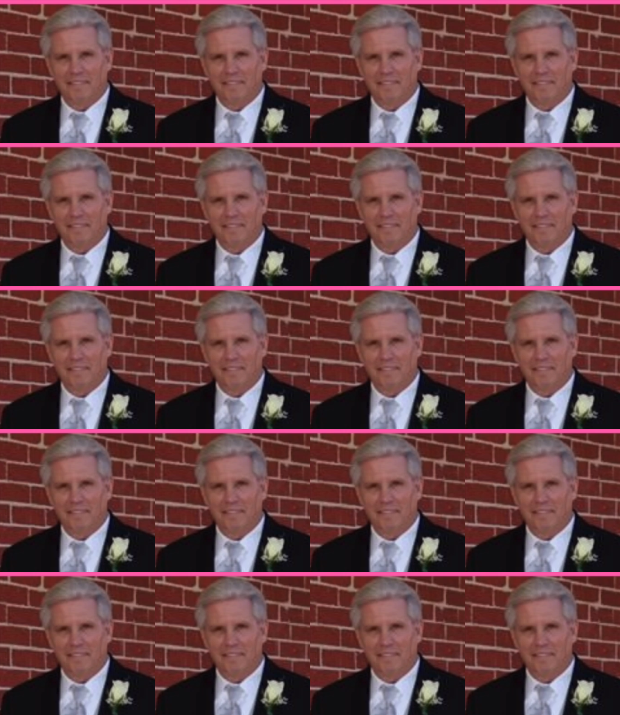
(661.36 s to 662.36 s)

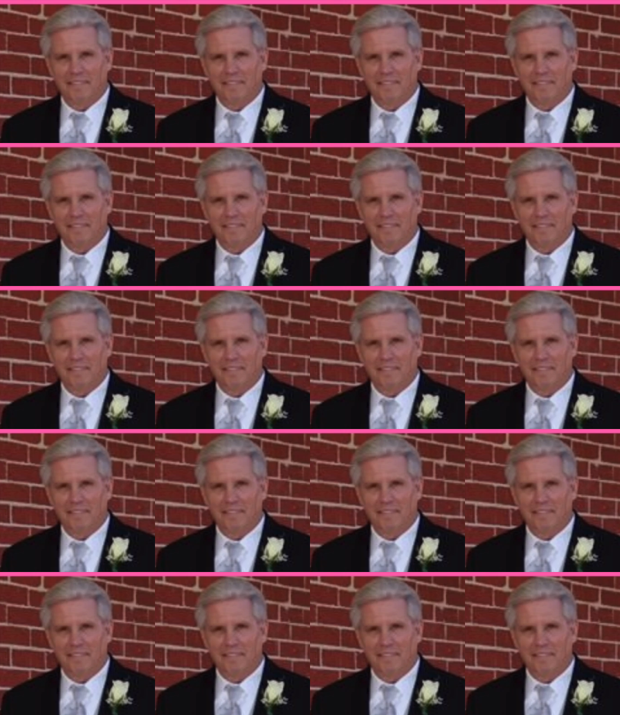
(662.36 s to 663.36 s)

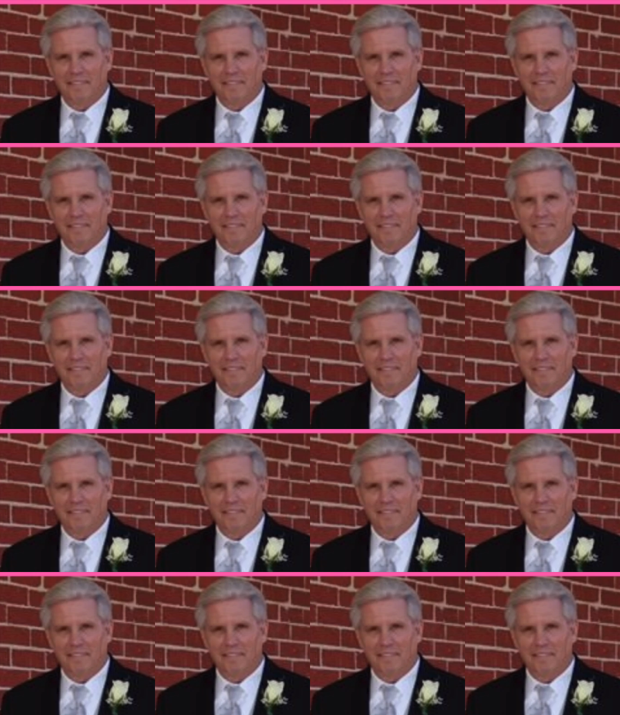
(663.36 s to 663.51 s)
This is a still picture; no speech is visible.